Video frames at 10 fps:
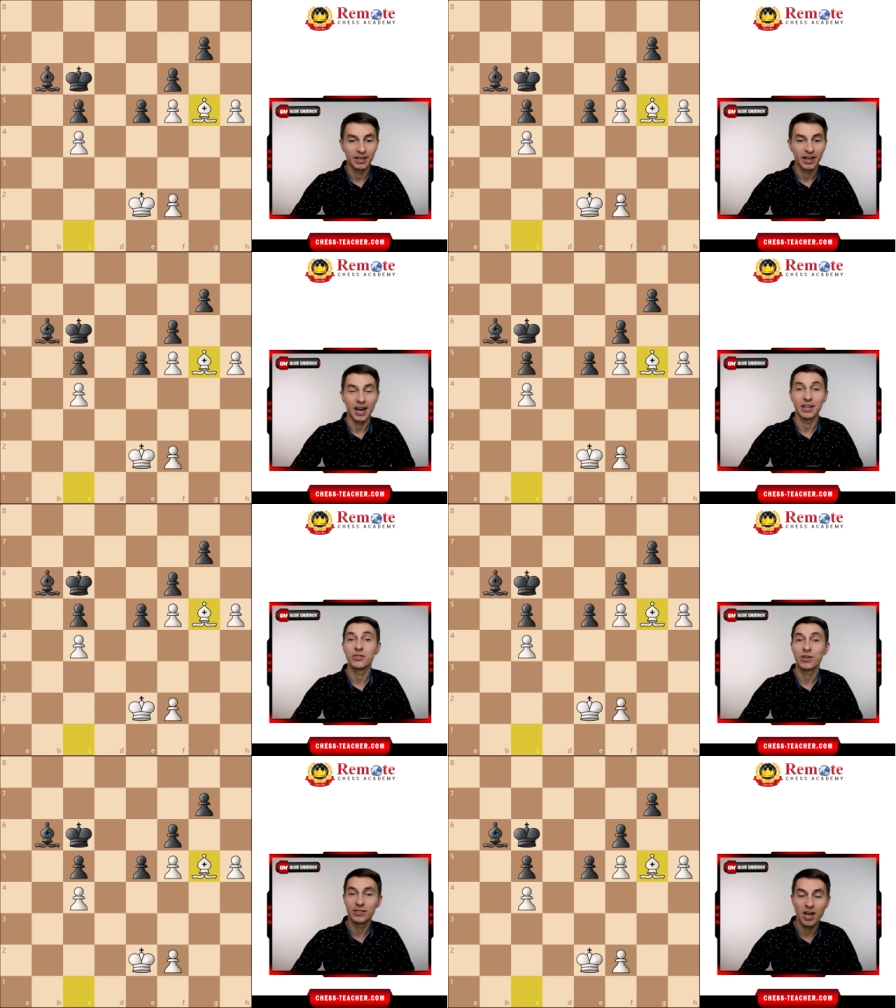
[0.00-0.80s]
And it
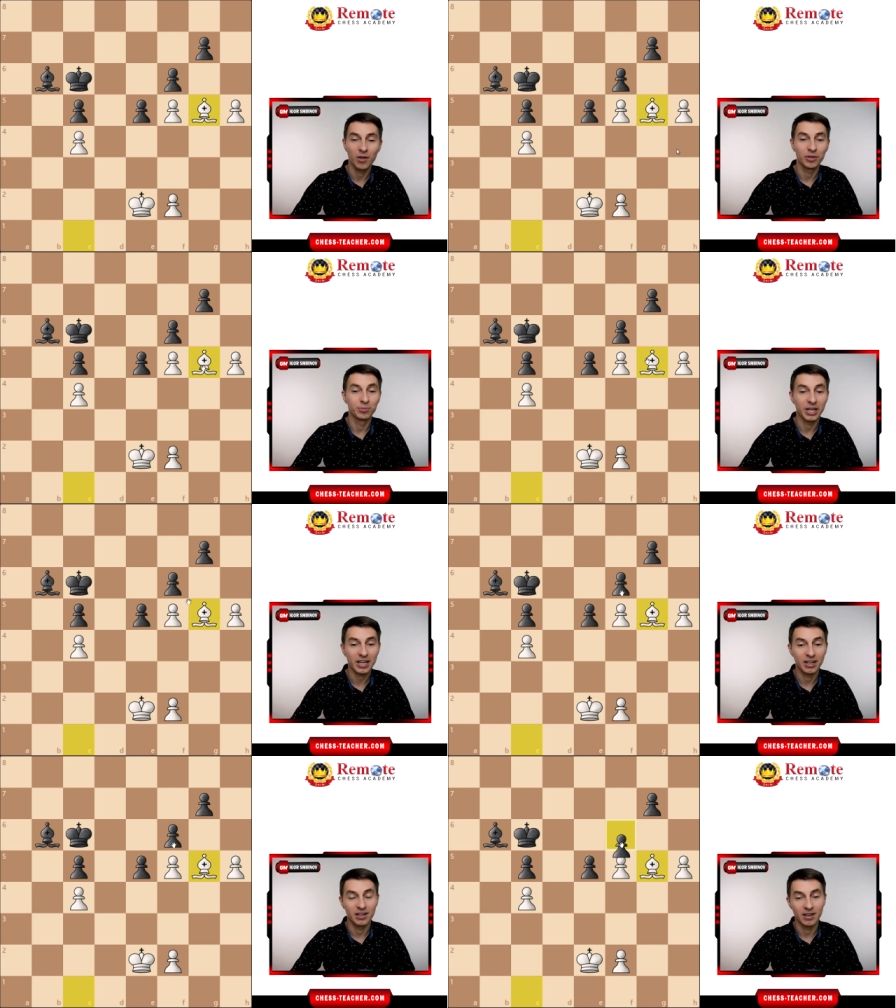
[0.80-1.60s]
turns out that
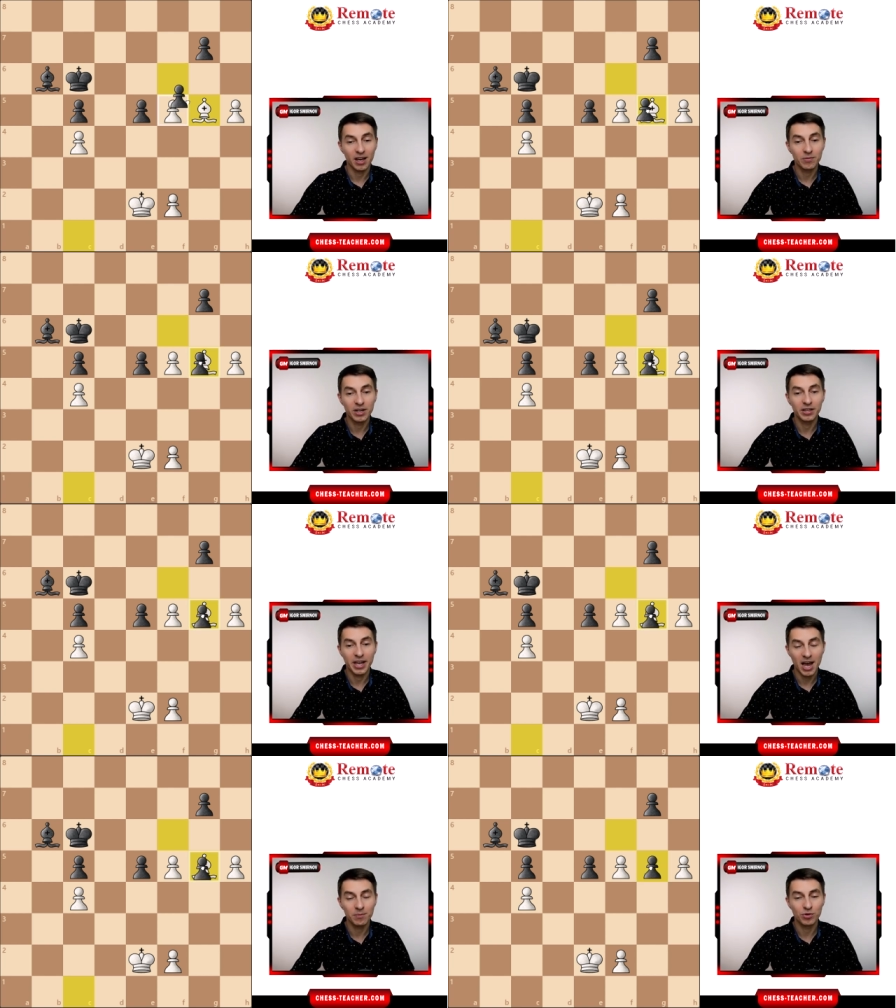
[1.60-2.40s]
black cannot really
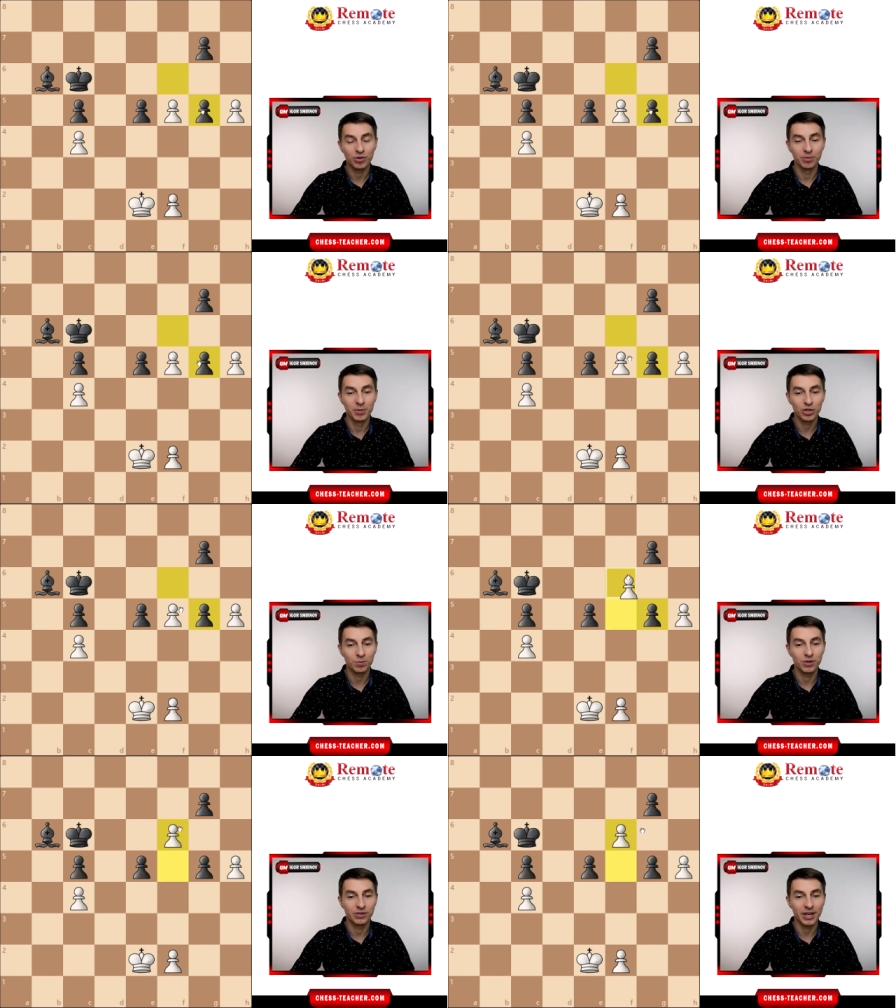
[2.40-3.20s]
capture the bishop
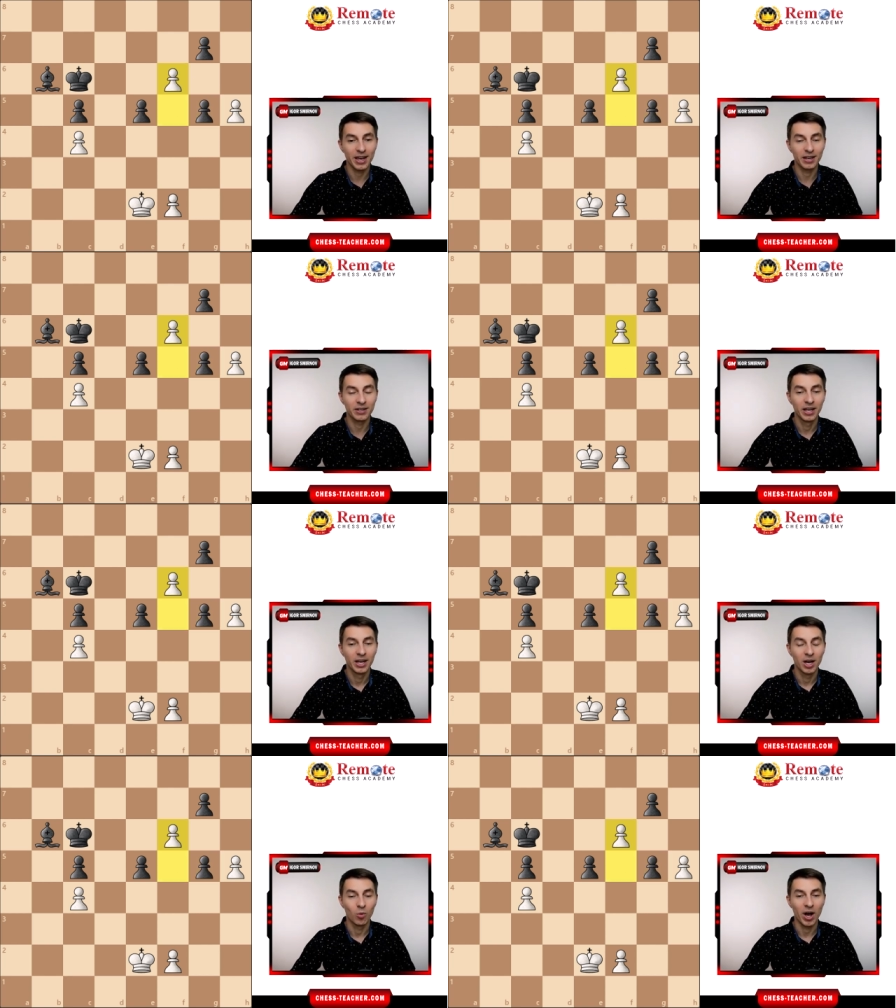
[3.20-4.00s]
because then
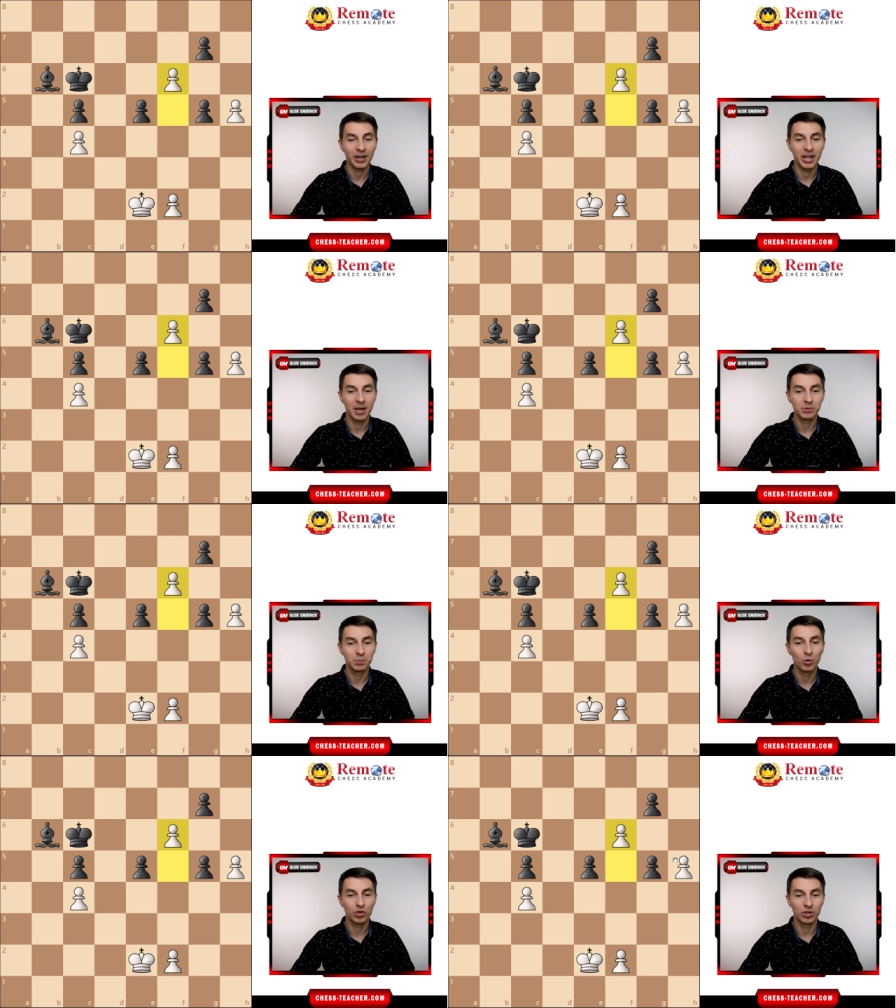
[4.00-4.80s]
white keeps
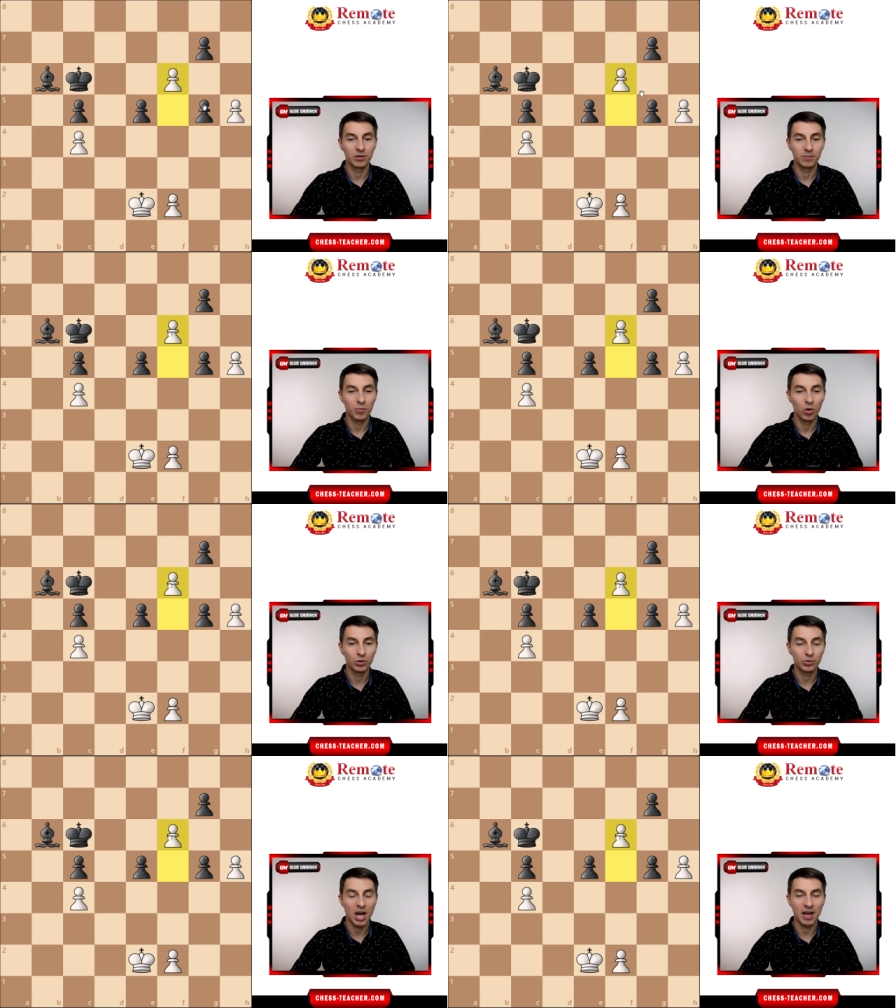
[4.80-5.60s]
pushing
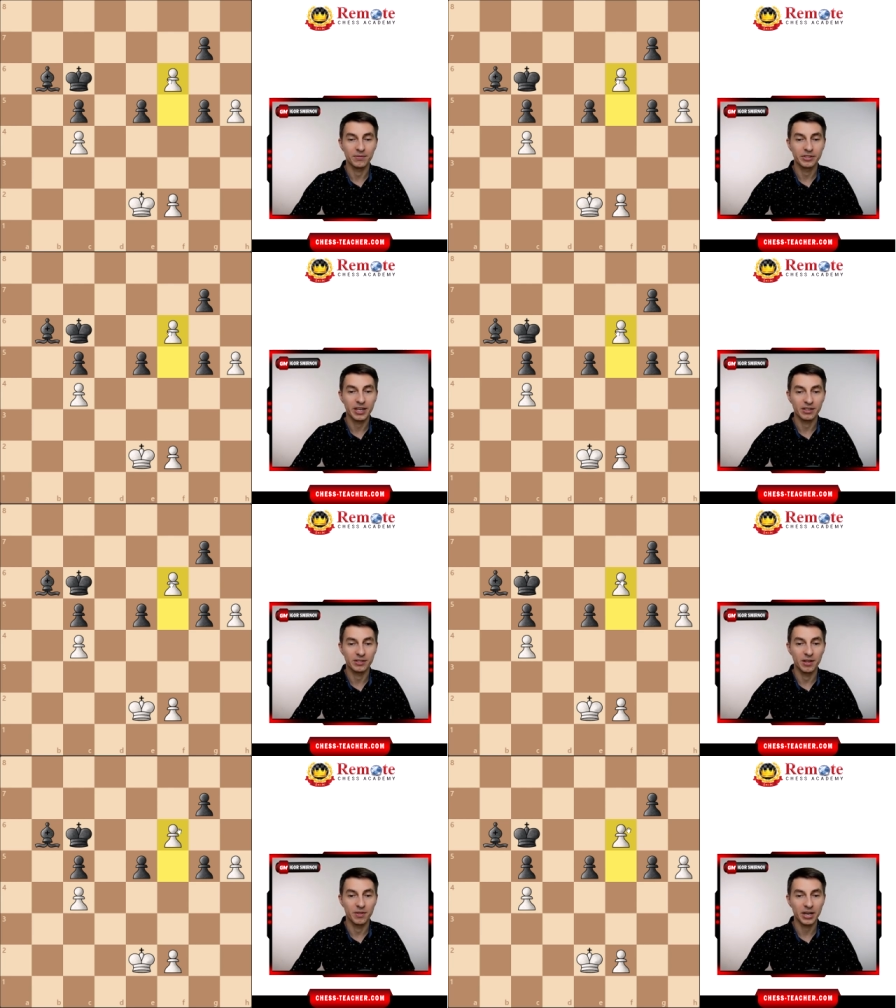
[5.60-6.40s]
pawn to
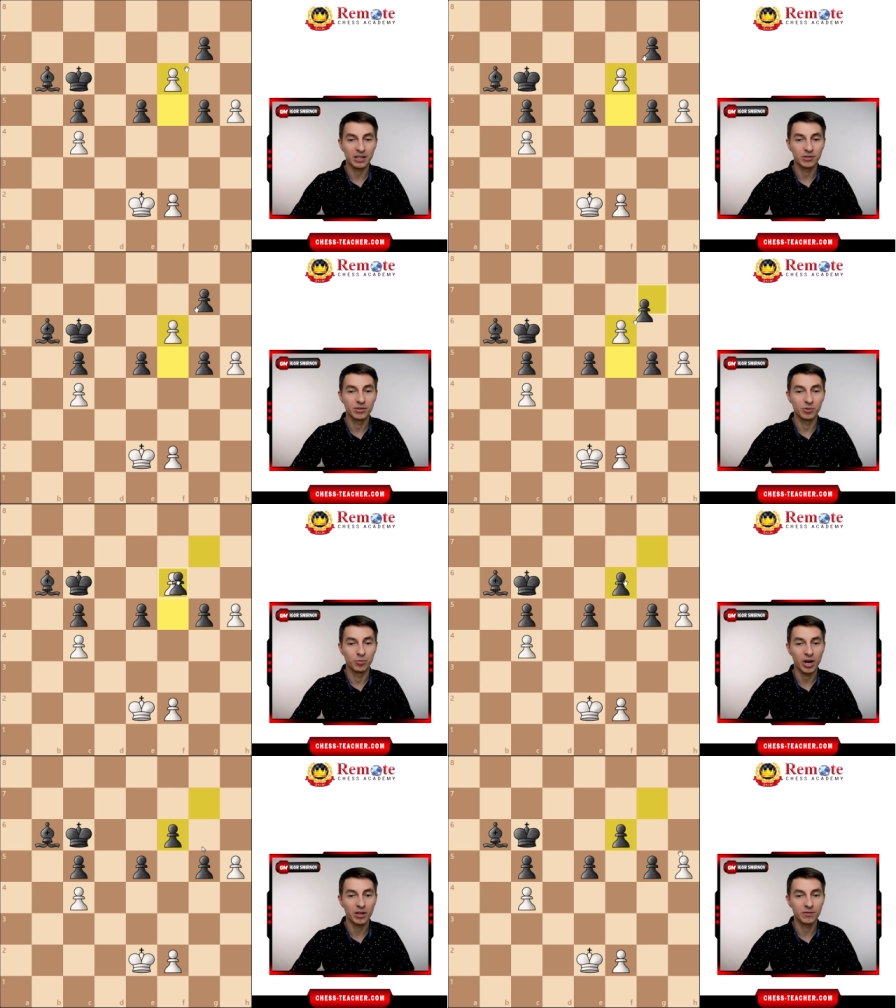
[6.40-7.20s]
f6 and thanks to this
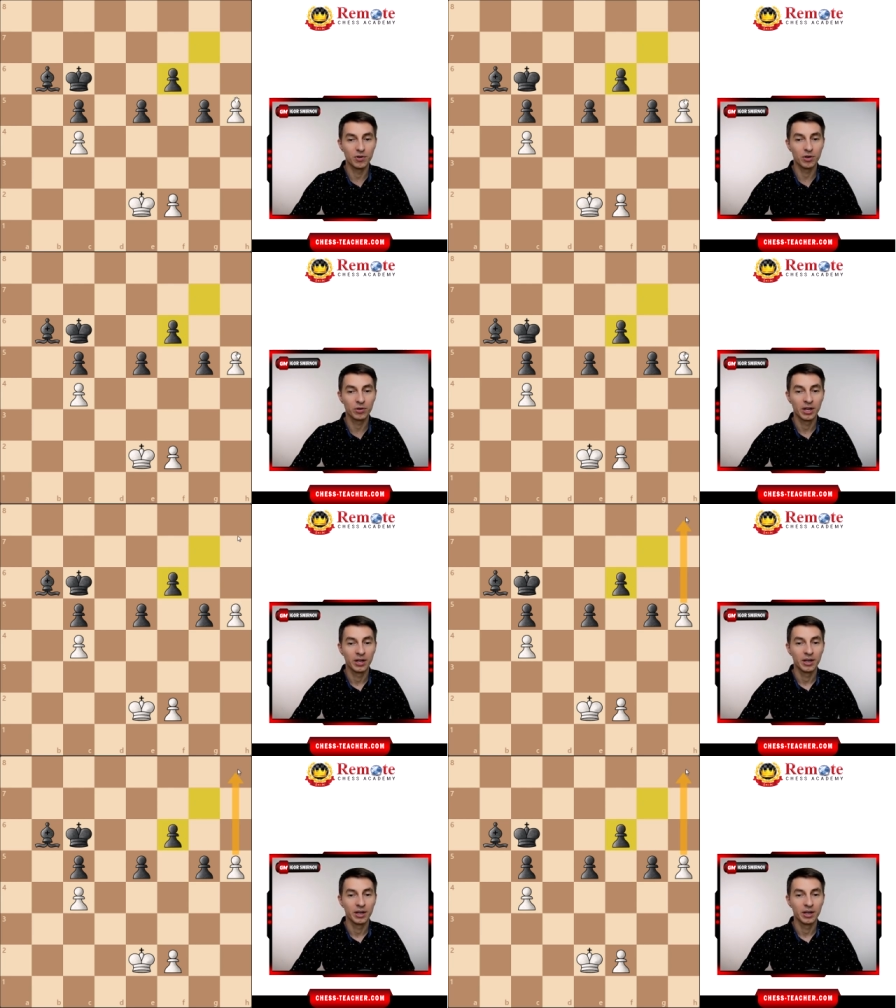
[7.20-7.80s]
breakthrough,